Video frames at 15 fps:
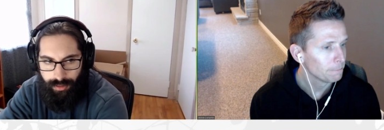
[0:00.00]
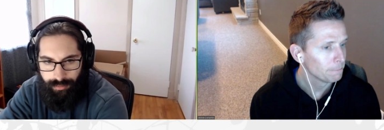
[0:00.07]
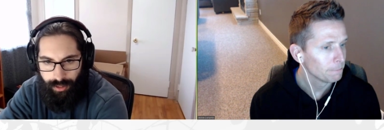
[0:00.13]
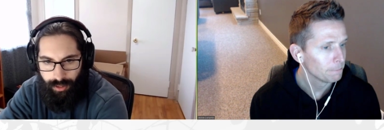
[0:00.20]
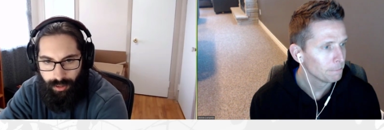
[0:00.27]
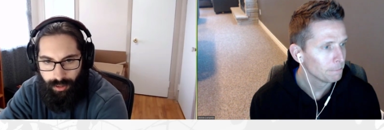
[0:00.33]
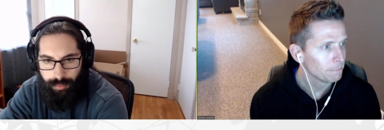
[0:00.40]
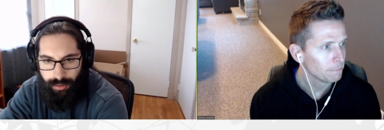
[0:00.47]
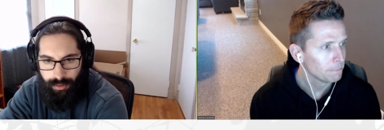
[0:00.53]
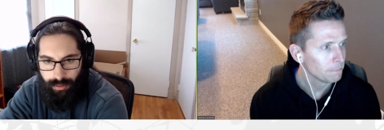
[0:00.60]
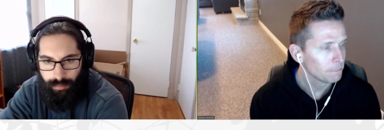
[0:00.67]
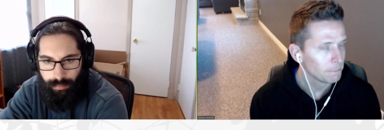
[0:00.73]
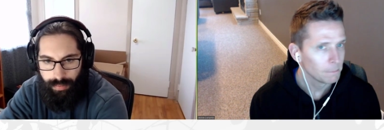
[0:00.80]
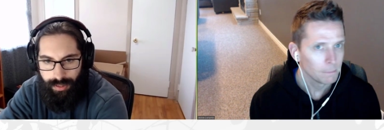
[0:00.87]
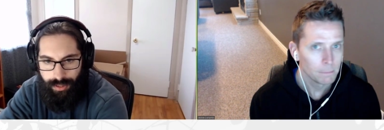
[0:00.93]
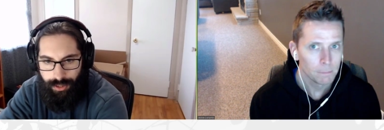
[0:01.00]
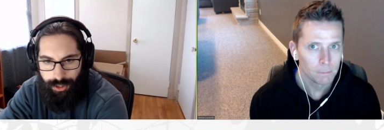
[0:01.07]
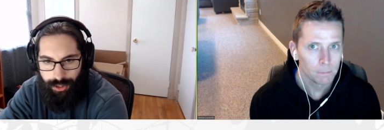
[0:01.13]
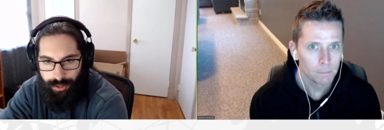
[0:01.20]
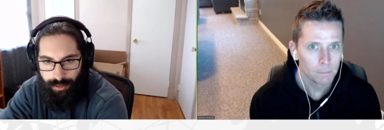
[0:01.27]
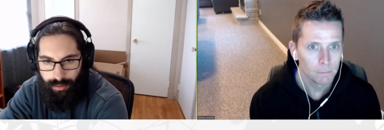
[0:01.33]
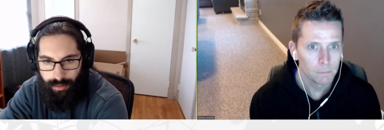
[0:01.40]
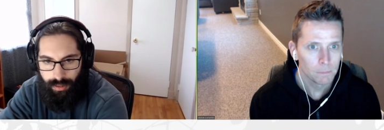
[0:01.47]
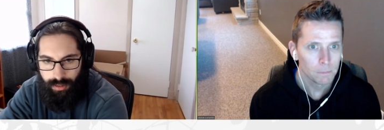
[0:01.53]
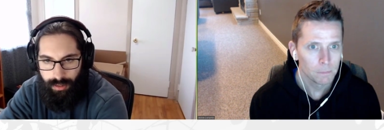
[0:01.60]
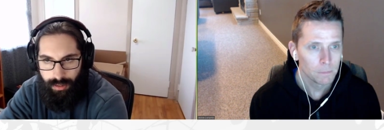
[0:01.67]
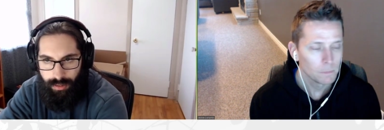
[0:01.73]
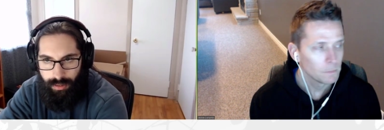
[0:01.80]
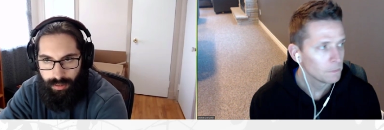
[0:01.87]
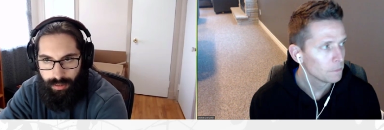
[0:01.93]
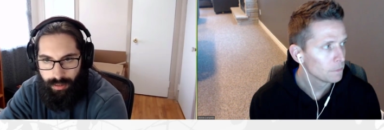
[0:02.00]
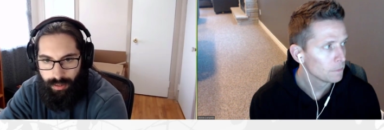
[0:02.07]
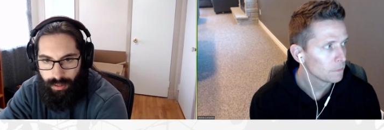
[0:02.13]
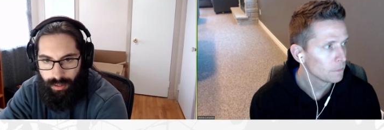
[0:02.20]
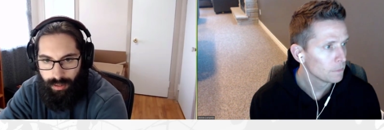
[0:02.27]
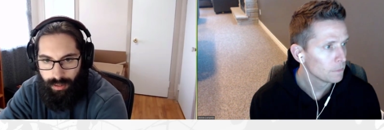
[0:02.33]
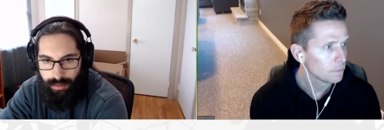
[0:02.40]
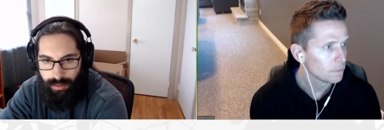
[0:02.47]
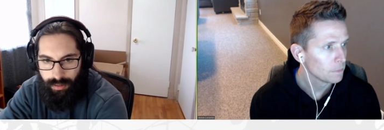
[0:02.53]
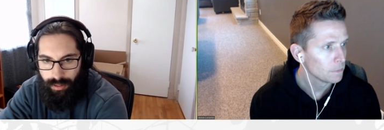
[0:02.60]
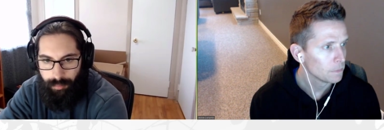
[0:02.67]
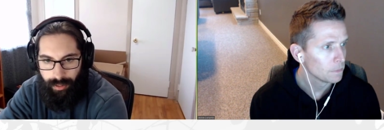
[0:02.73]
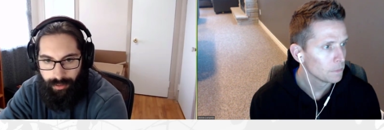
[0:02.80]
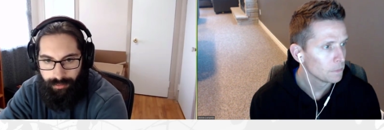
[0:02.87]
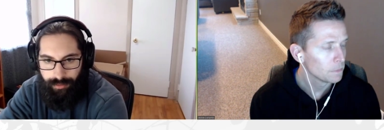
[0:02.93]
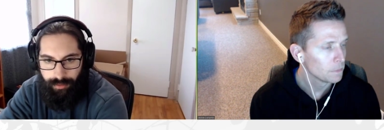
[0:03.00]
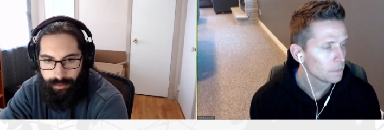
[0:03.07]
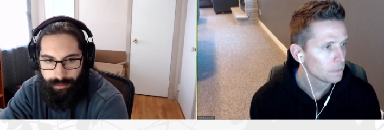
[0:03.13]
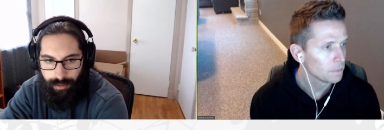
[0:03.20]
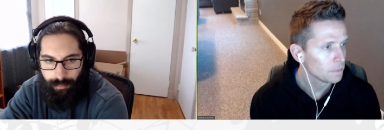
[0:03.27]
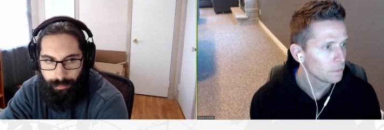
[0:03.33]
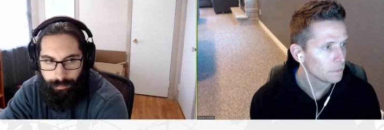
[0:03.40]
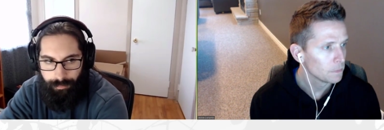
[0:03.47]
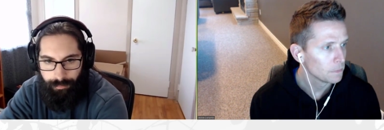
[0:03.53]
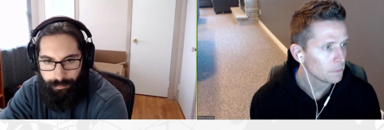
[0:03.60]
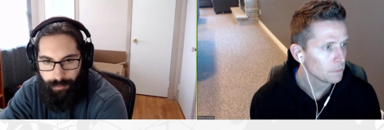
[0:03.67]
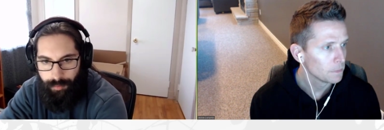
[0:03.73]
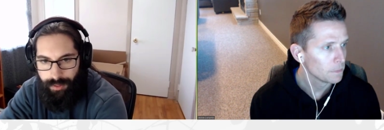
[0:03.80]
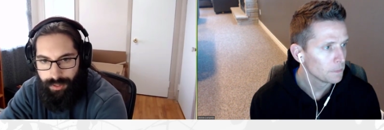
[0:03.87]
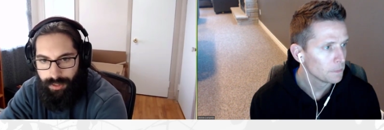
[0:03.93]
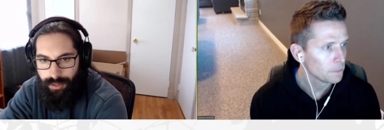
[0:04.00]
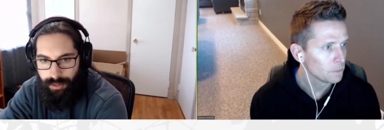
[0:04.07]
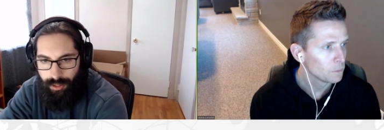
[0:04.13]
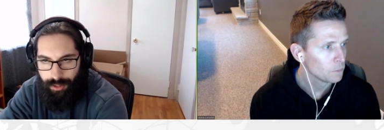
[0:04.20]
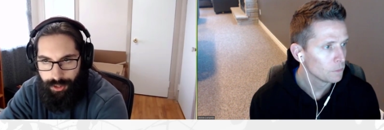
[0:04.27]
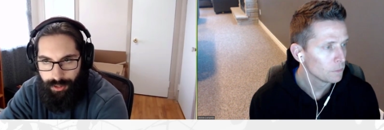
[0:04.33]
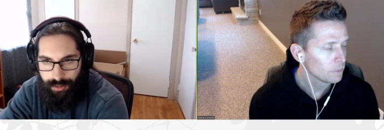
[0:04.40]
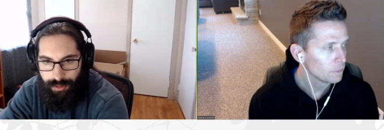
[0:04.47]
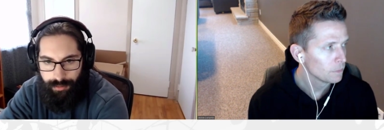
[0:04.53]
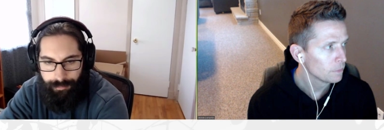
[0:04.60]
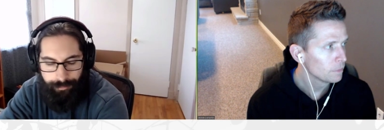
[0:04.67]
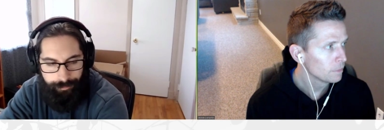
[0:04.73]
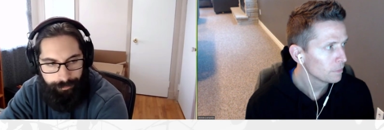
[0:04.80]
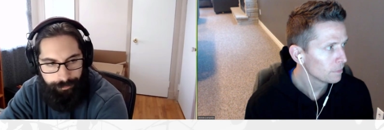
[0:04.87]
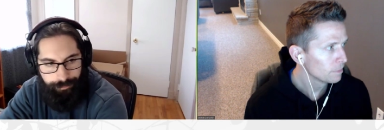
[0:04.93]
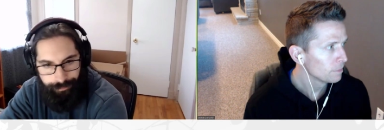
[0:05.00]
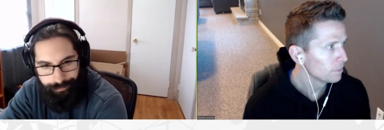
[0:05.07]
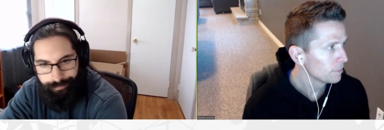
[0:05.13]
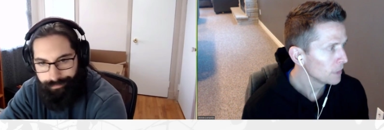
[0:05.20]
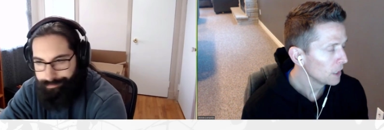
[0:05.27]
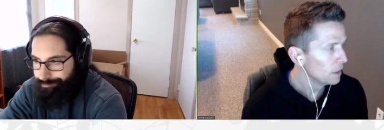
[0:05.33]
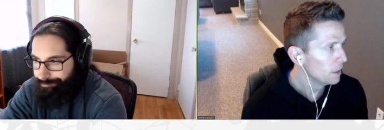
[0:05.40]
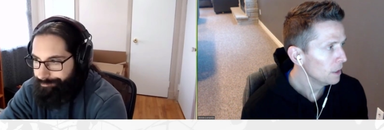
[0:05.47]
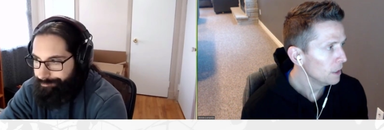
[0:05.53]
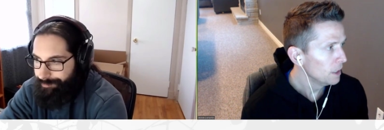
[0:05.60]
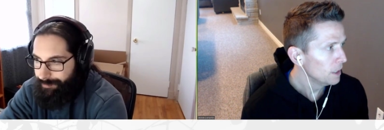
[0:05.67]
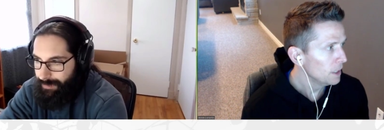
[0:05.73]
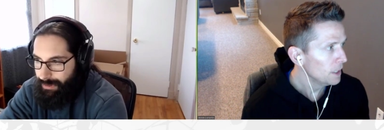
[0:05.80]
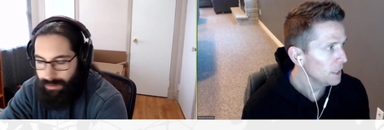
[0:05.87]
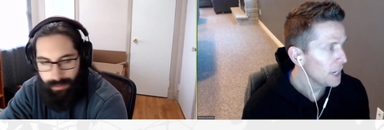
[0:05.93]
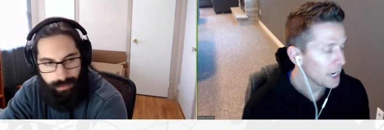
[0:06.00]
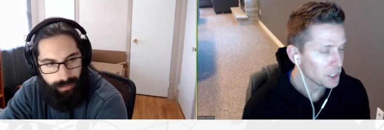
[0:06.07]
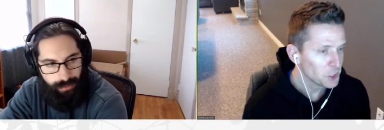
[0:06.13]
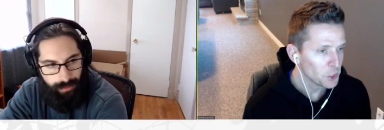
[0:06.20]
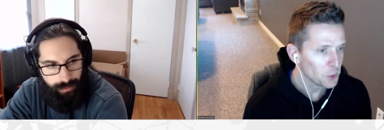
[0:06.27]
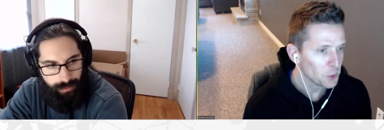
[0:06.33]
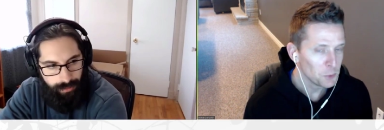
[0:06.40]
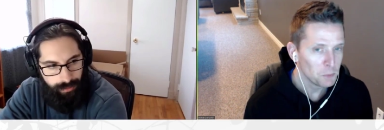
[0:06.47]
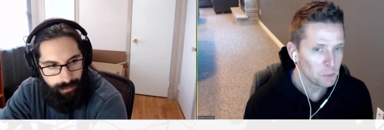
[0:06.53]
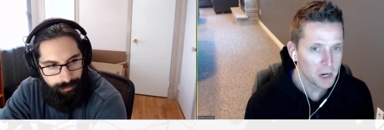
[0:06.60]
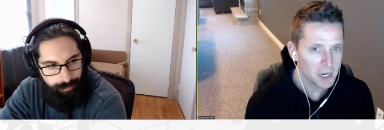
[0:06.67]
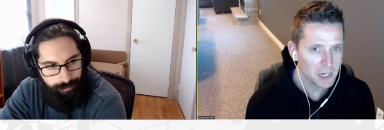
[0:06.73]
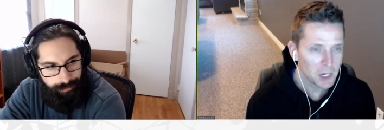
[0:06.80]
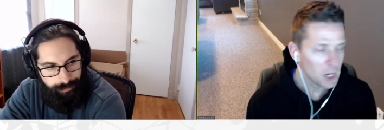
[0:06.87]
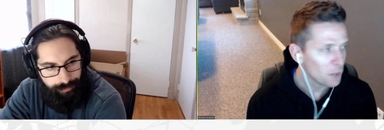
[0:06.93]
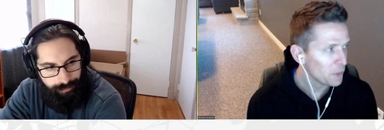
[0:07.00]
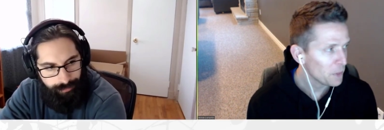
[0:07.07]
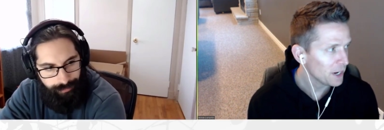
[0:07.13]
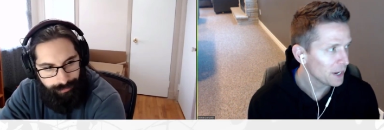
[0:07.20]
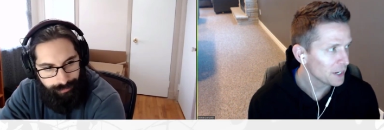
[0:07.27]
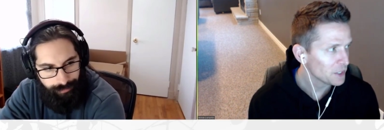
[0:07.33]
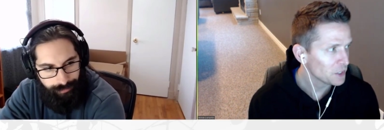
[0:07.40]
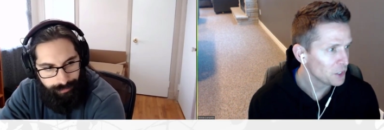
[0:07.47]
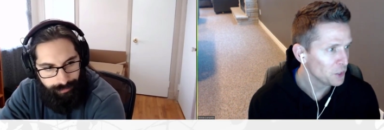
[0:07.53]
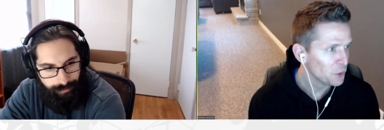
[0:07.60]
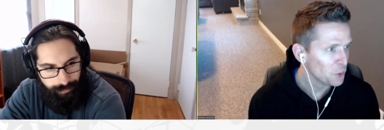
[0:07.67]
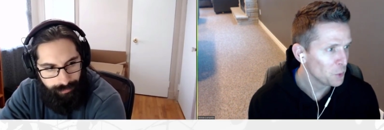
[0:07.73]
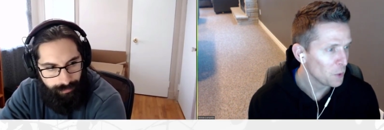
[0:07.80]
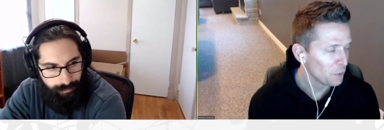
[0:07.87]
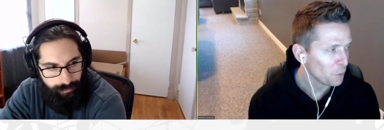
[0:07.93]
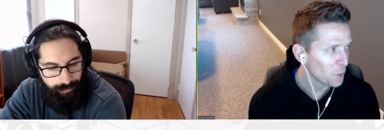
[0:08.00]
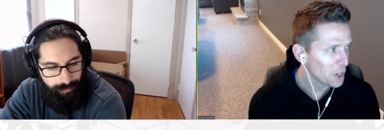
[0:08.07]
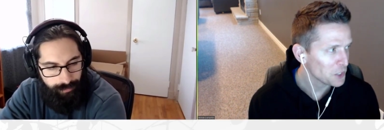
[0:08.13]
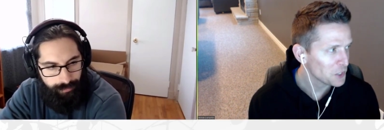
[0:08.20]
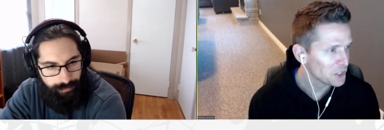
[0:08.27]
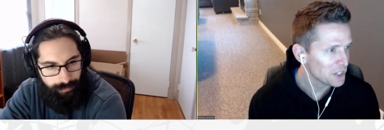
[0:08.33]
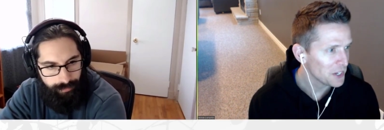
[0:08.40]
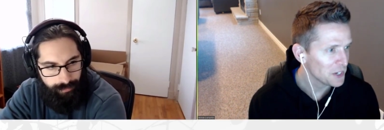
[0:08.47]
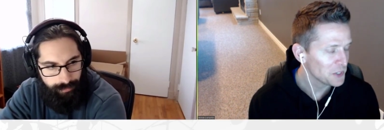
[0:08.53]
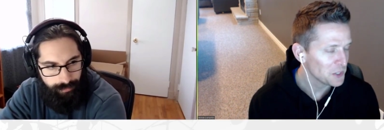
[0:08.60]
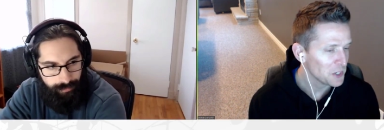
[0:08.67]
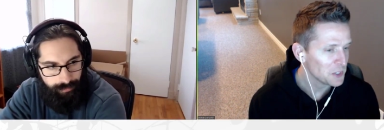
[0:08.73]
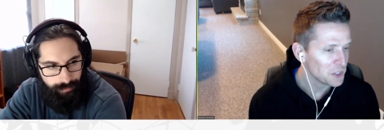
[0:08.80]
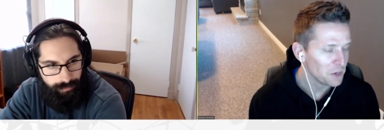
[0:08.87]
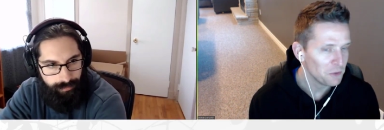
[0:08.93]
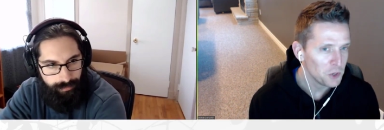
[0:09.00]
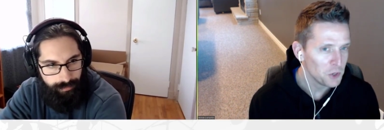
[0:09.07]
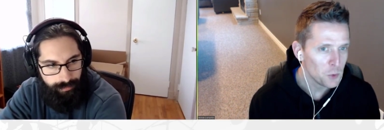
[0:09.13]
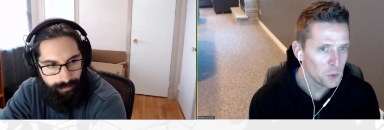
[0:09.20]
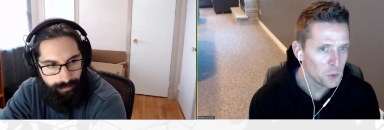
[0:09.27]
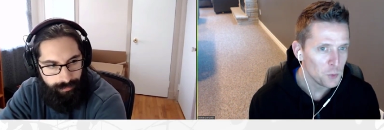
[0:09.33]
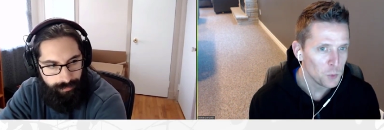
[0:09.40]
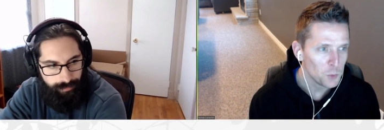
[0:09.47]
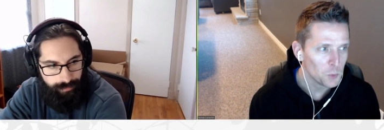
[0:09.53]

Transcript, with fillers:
Speaker 1: developer position is going to benefit from these discussions.
Speaker 2: Yeah, so my comment, I guess, to whoever watches this is, if you